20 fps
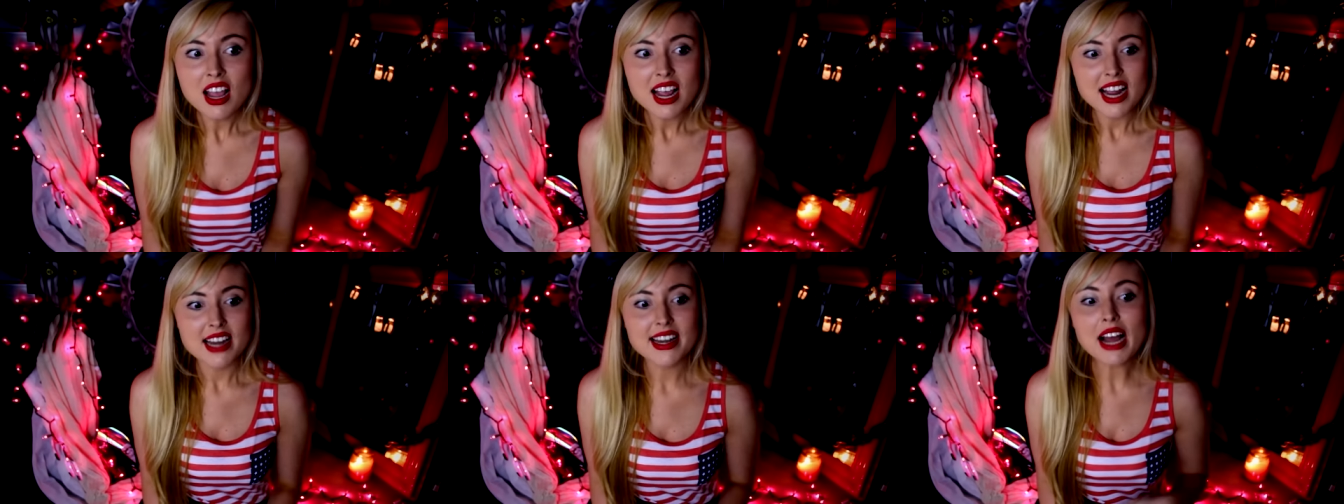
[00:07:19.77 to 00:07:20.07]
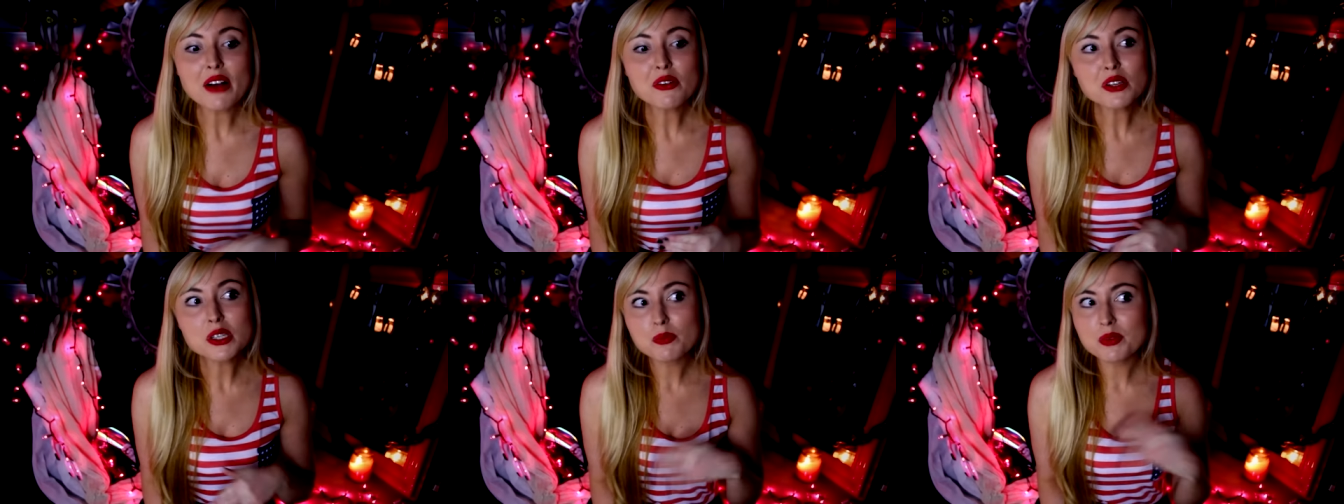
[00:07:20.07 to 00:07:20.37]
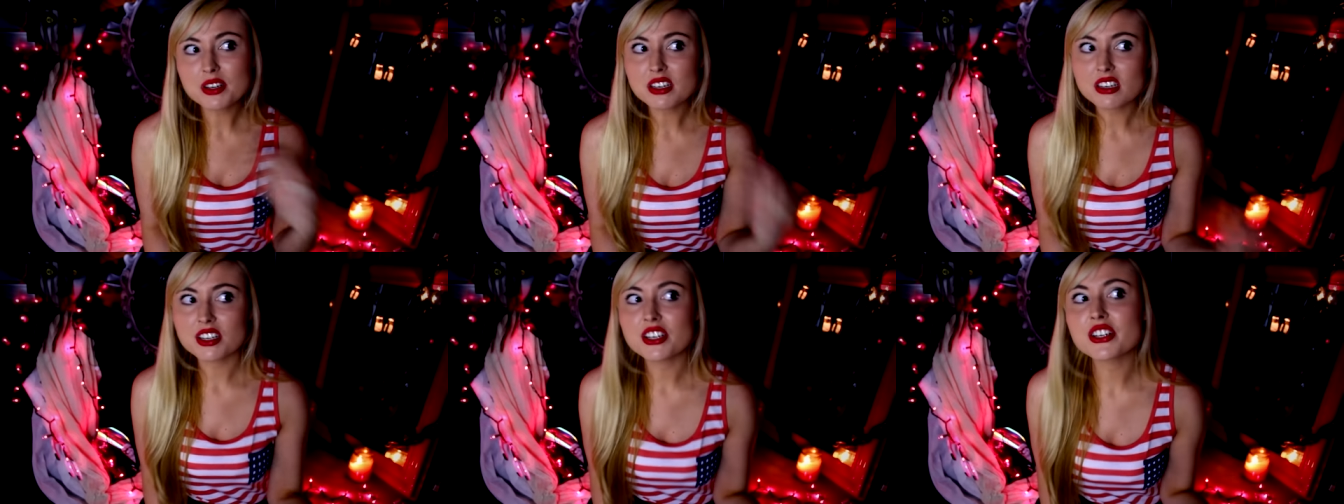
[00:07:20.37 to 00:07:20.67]
And now it's
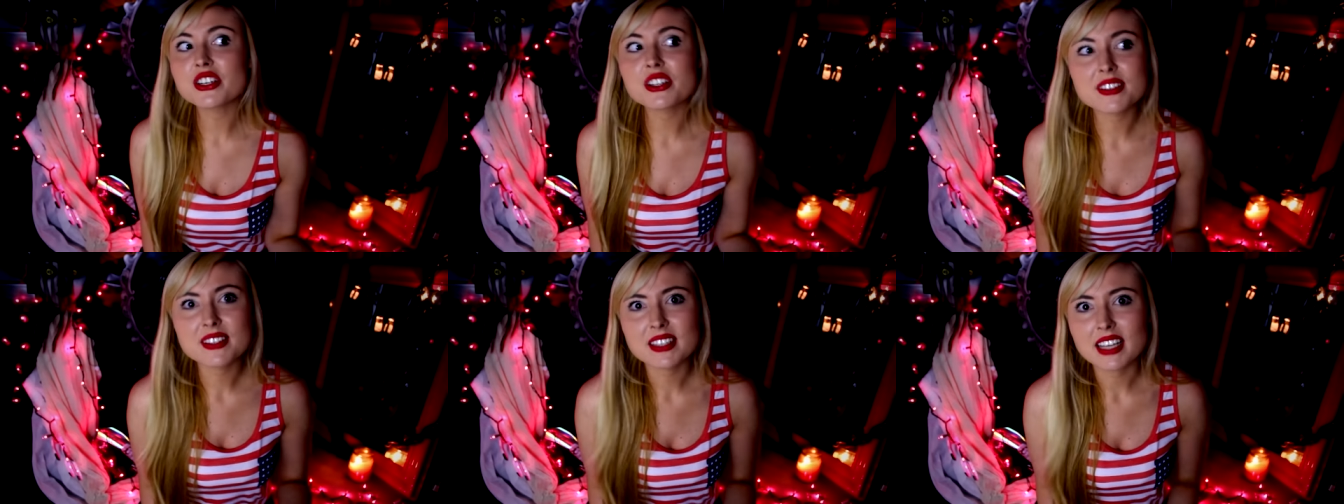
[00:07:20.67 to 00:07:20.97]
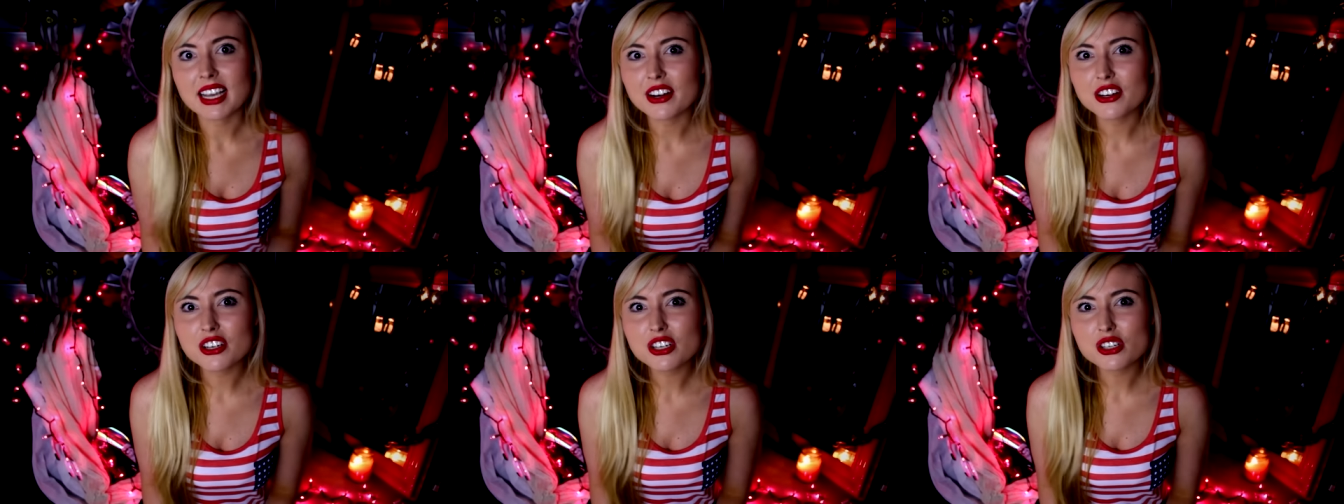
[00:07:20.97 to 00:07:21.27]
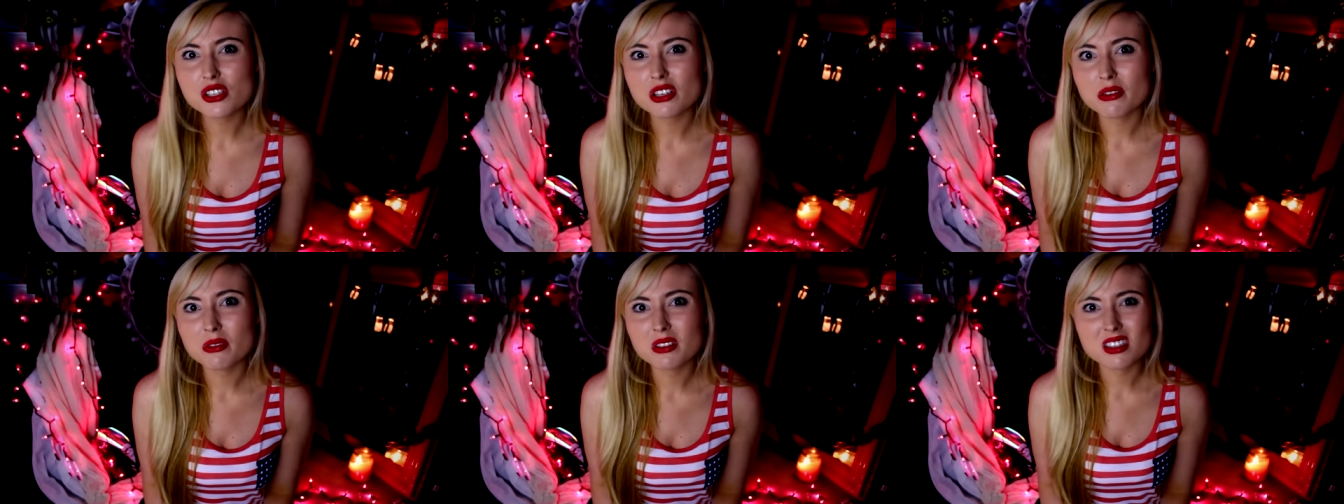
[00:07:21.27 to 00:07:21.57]
been years later,
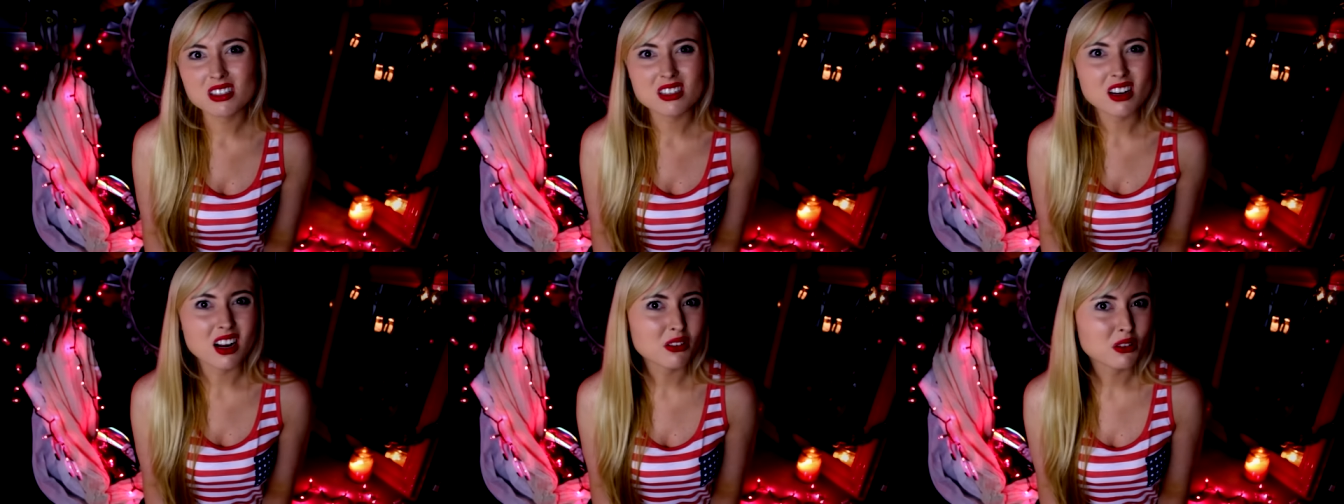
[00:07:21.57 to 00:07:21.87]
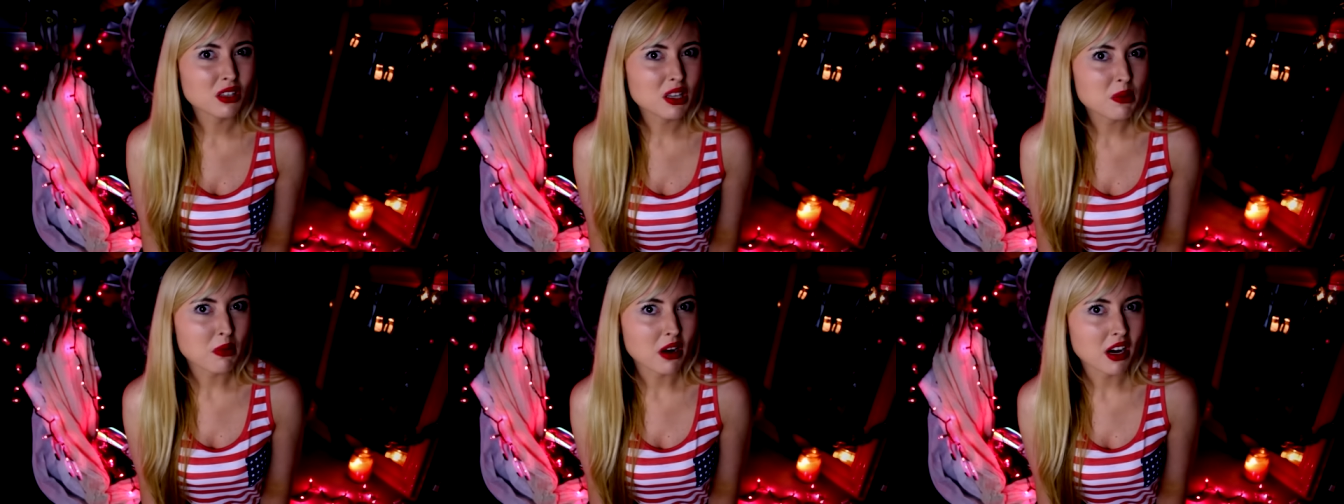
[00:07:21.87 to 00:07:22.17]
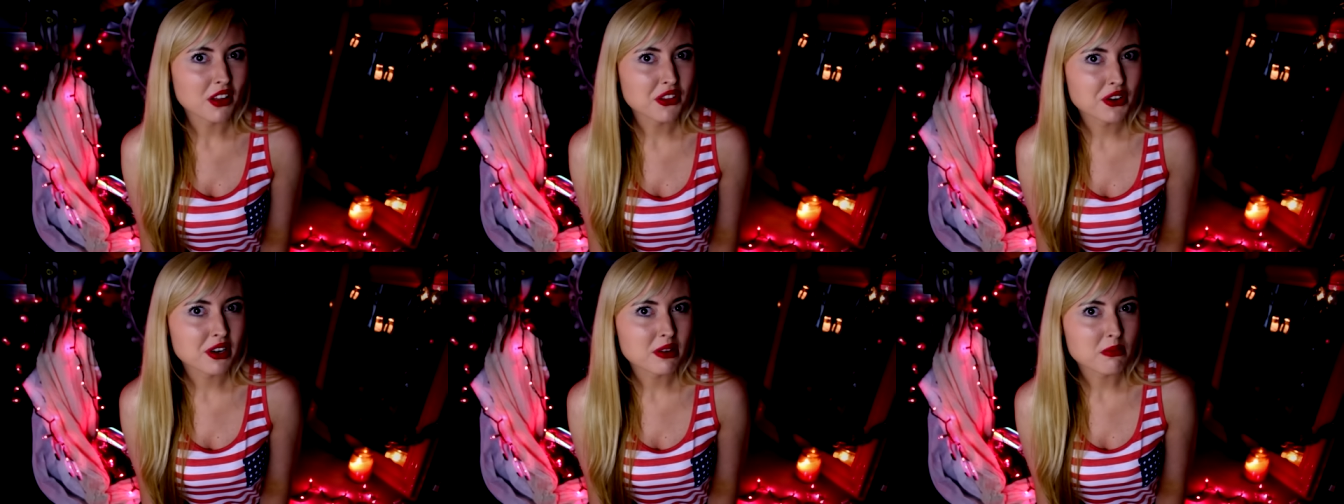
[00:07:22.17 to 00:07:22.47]
so it's not really
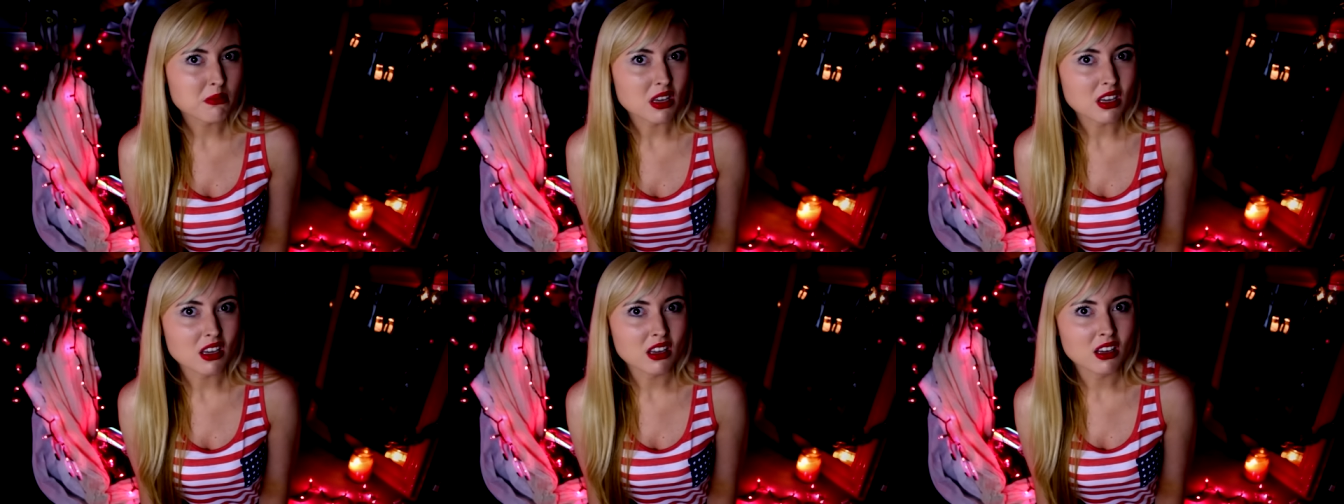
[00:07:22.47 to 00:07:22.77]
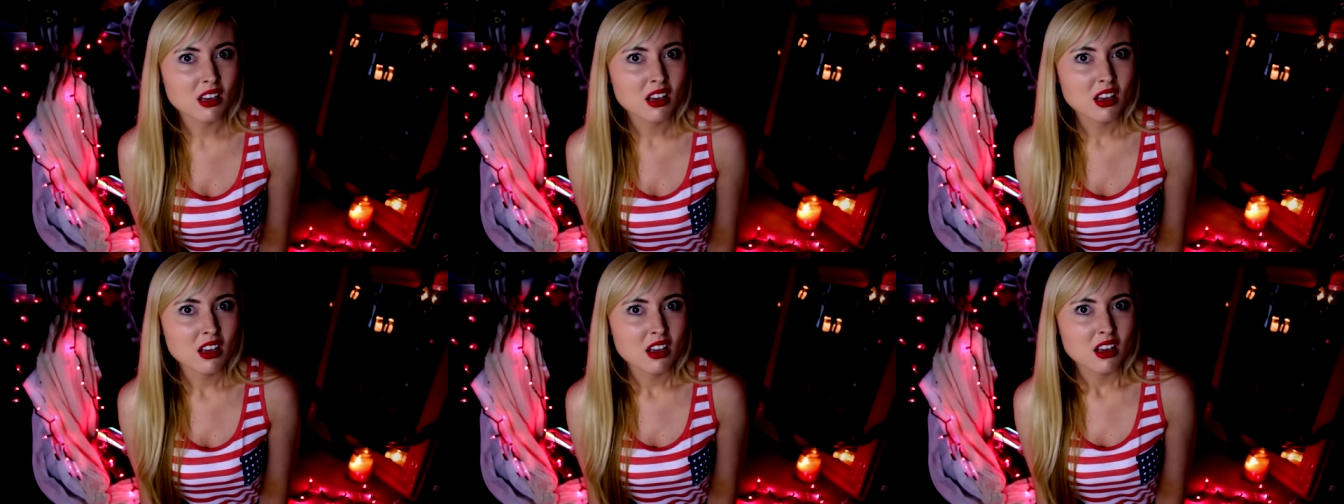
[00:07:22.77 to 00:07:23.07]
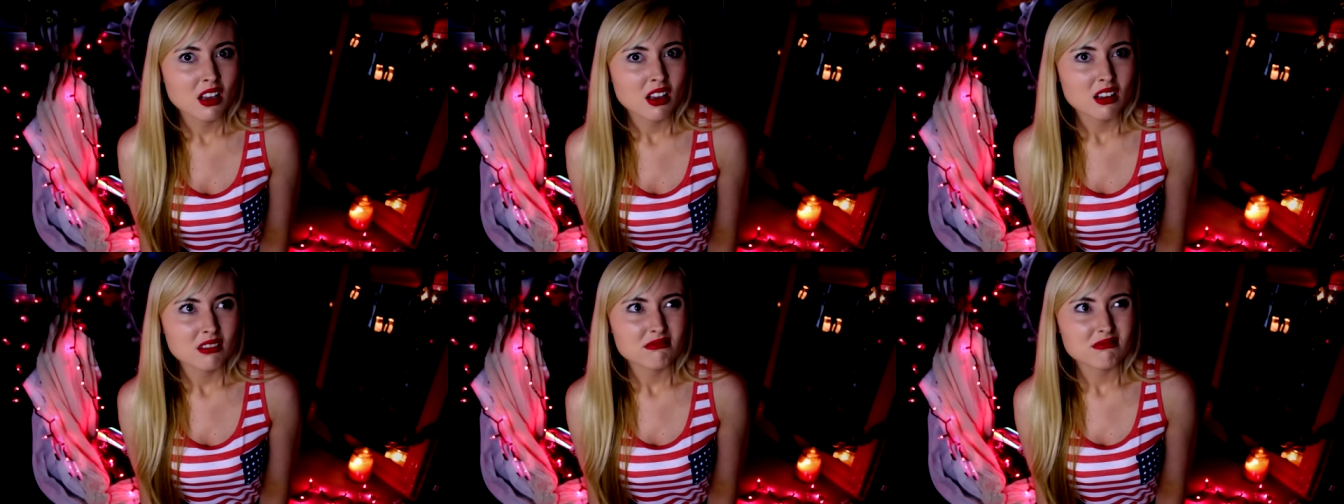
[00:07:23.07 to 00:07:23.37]
bothering me
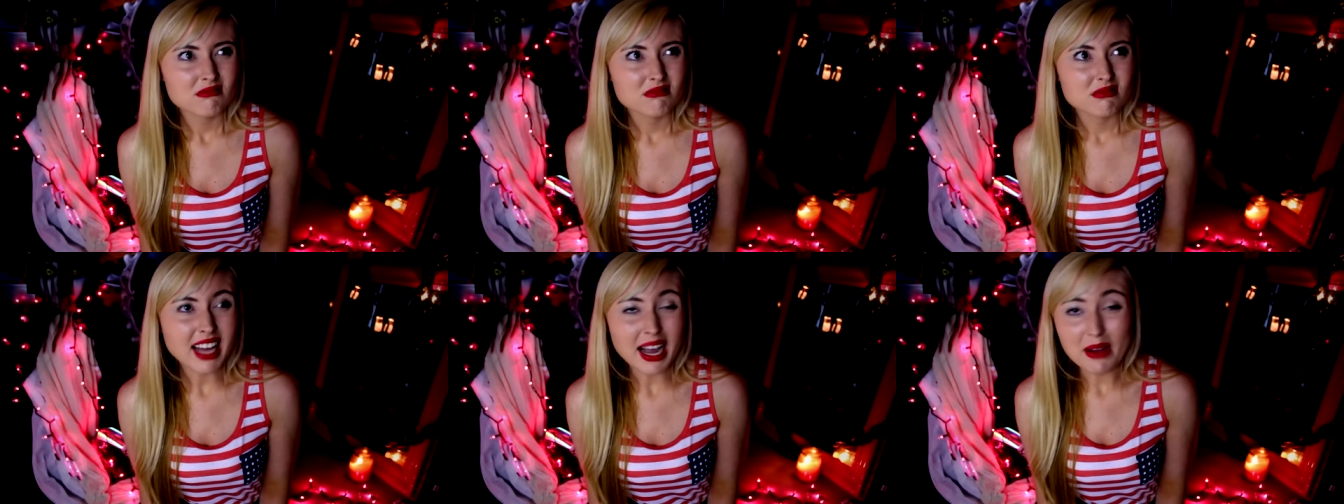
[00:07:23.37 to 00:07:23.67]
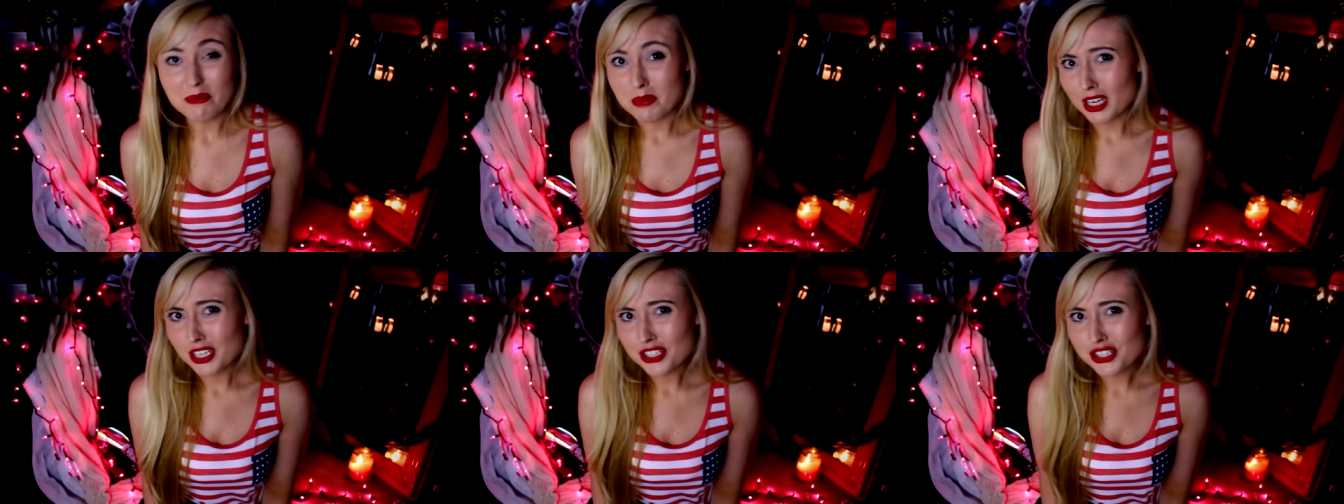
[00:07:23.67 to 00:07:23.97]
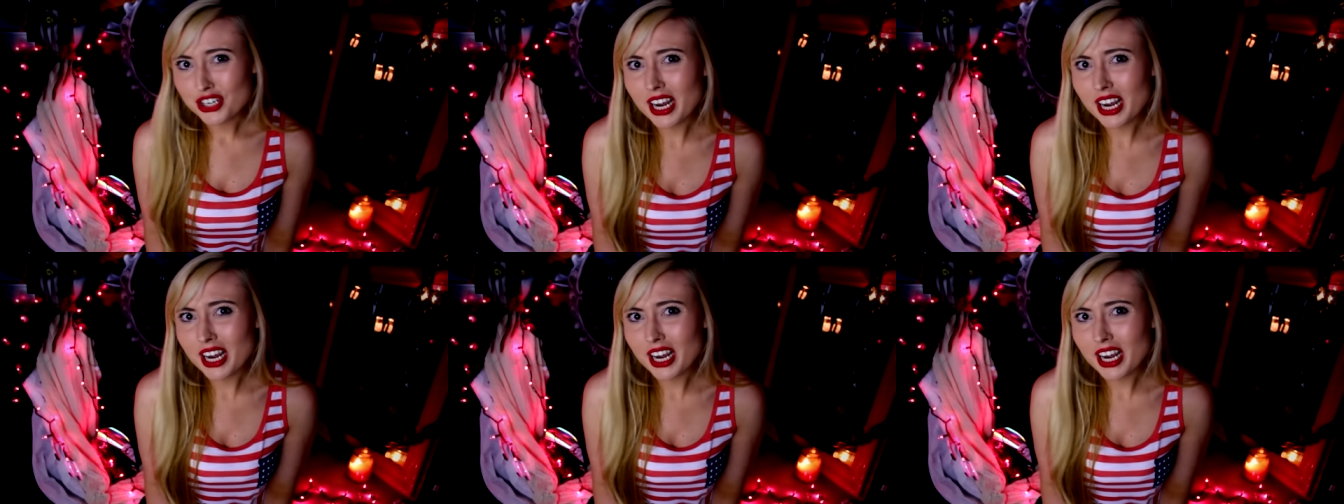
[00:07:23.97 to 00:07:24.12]
that much